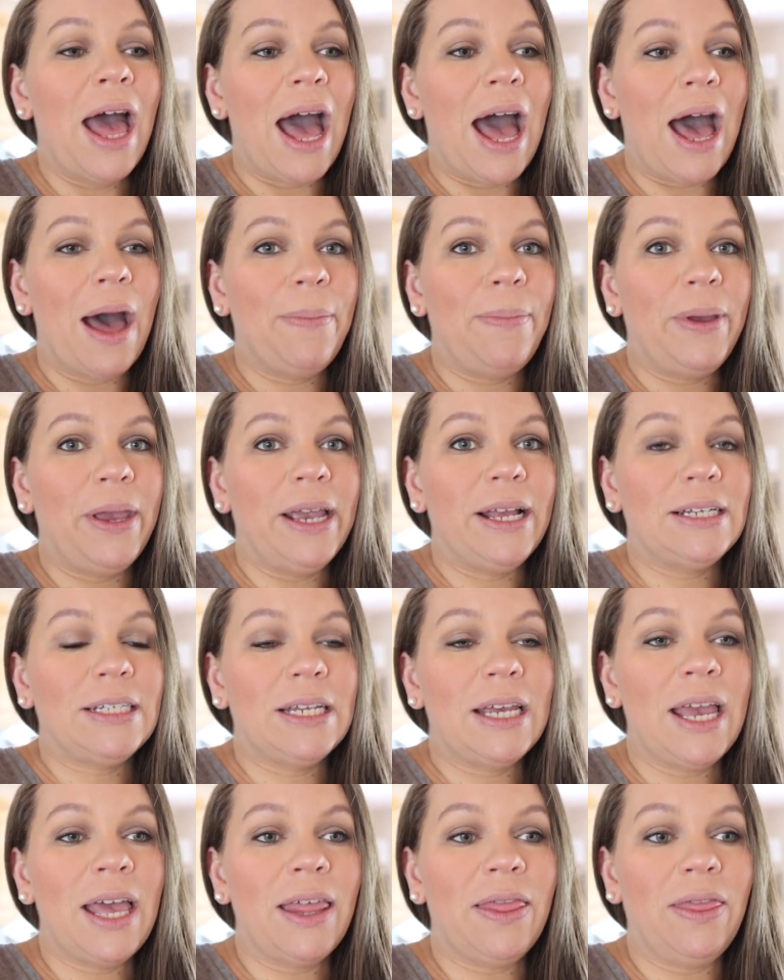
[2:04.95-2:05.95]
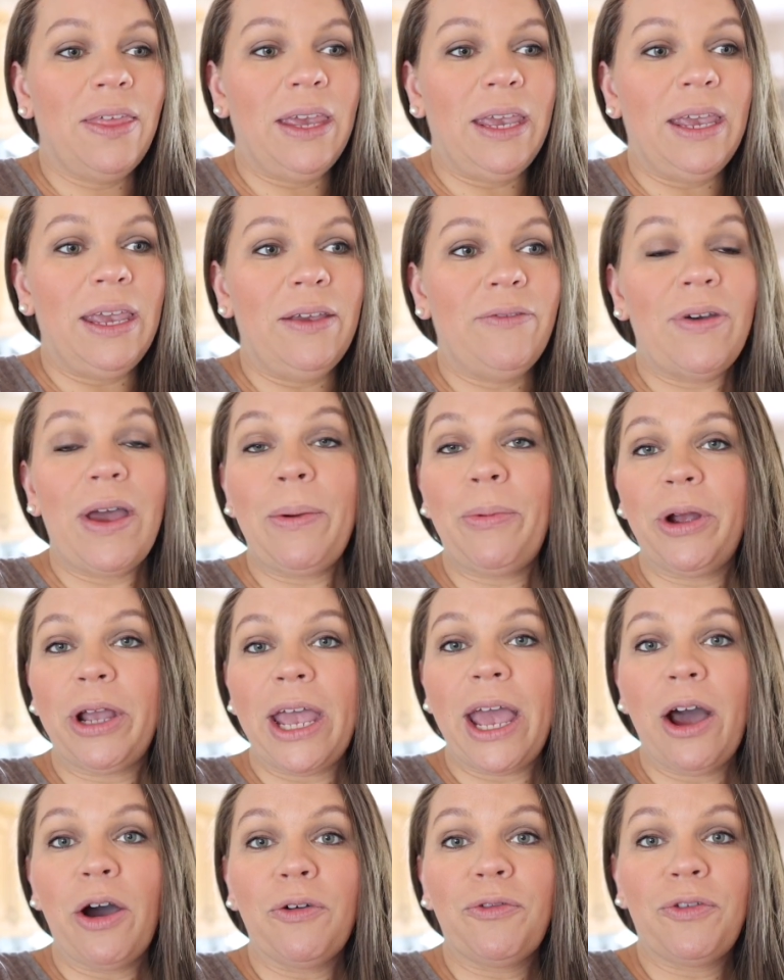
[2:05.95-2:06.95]
I picked the fabric
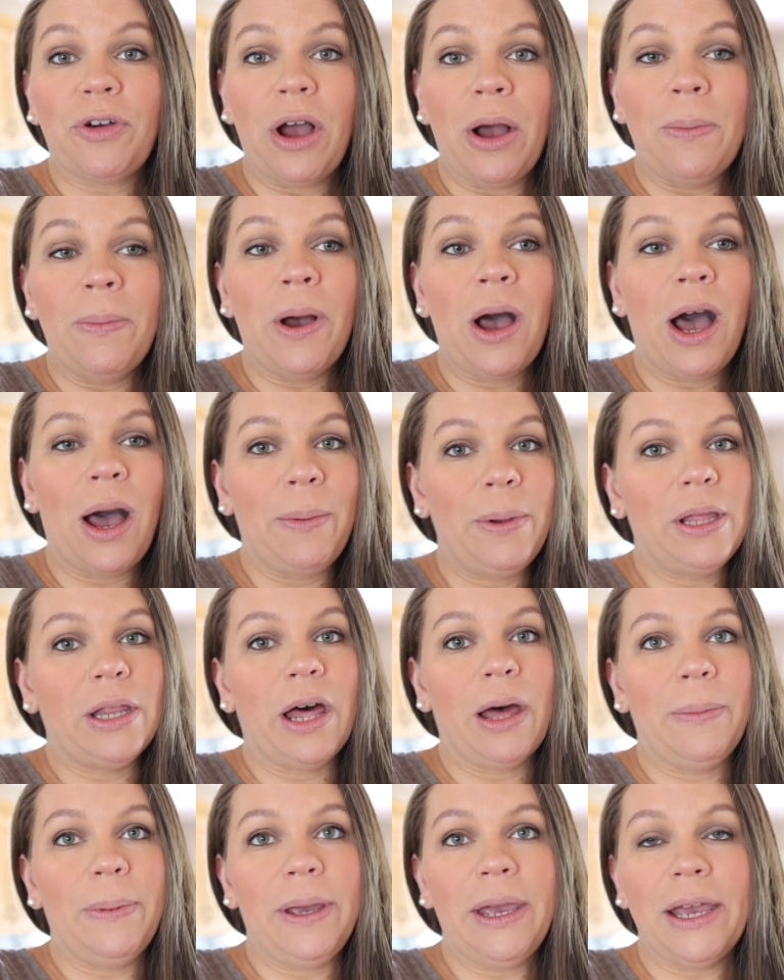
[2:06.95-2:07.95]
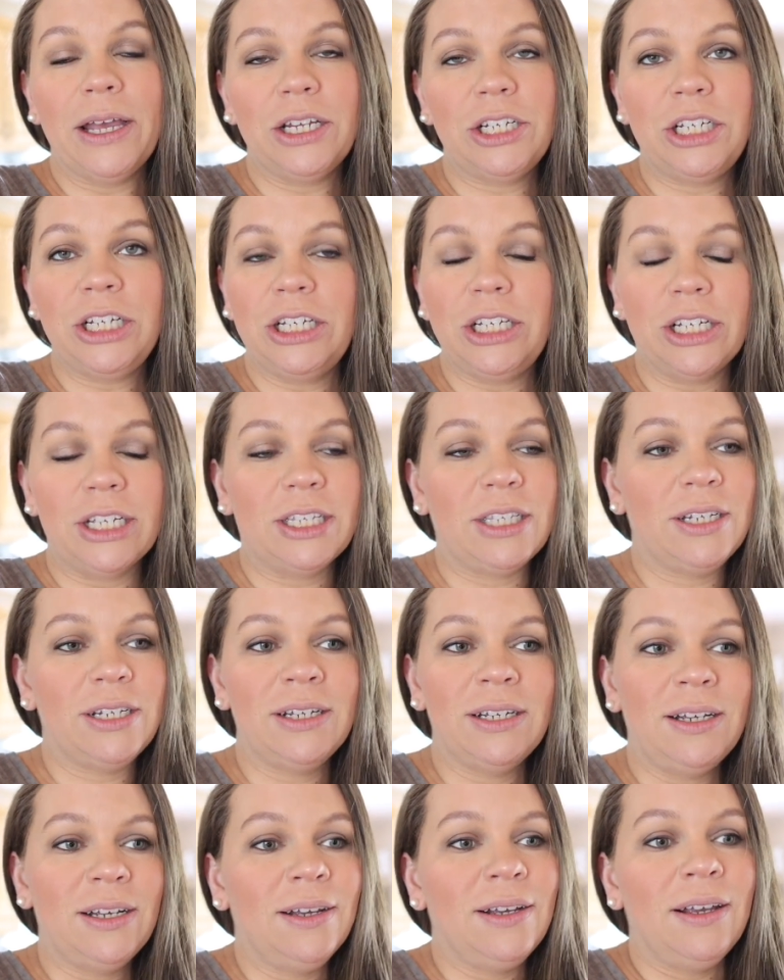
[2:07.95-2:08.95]
out from Hobby Lobby and she just,
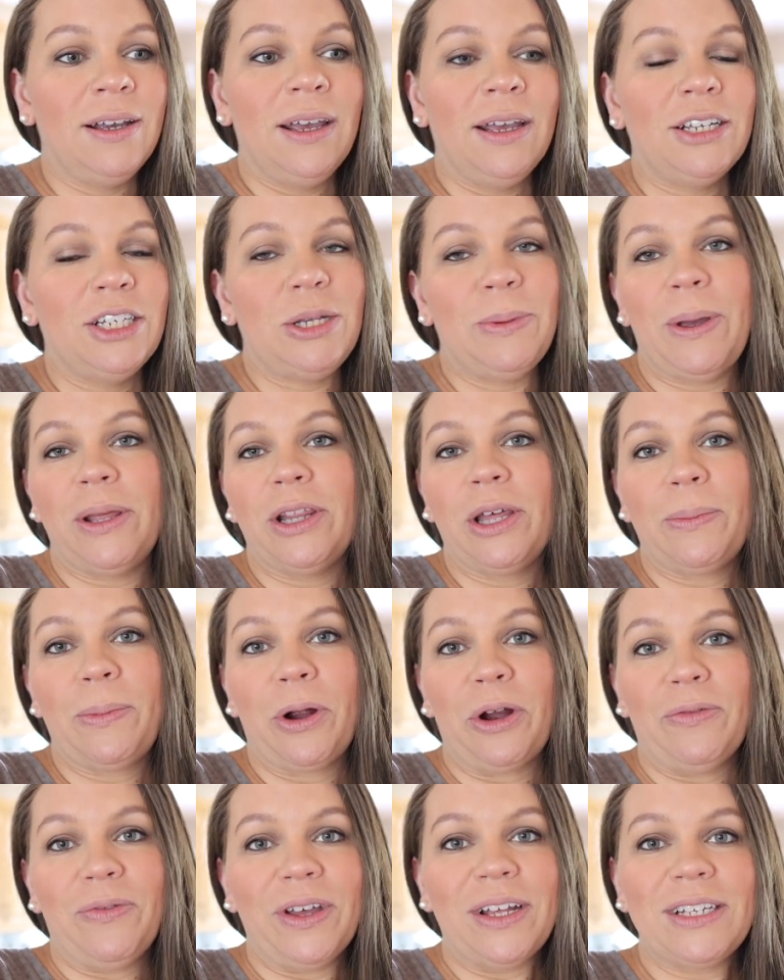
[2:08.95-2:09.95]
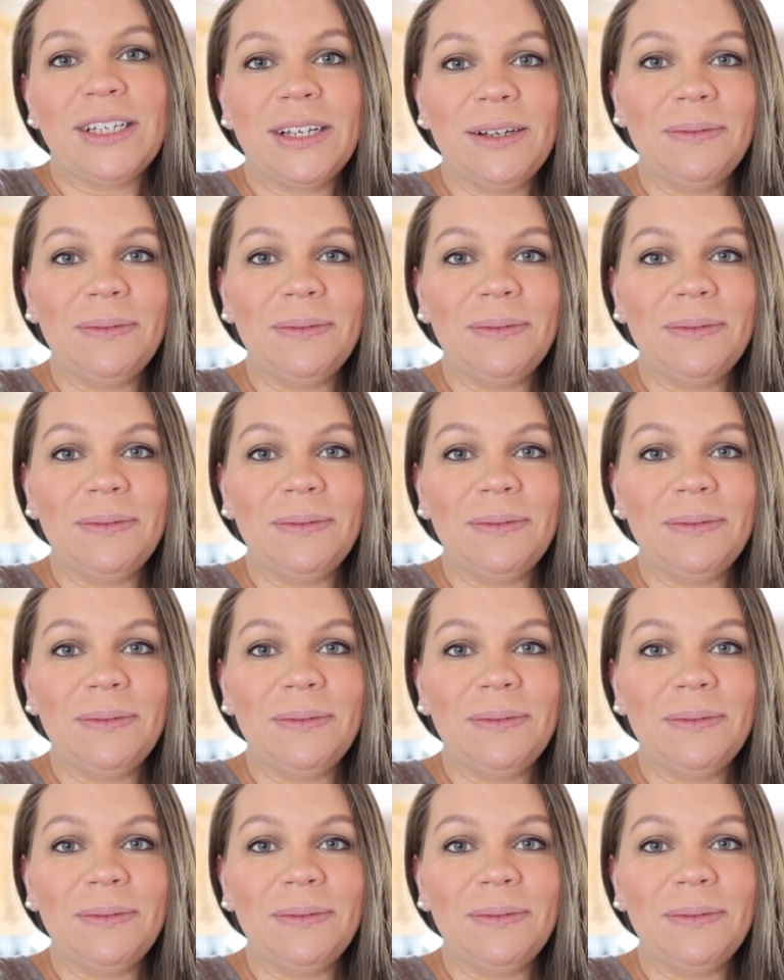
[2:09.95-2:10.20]
she made it look perfect.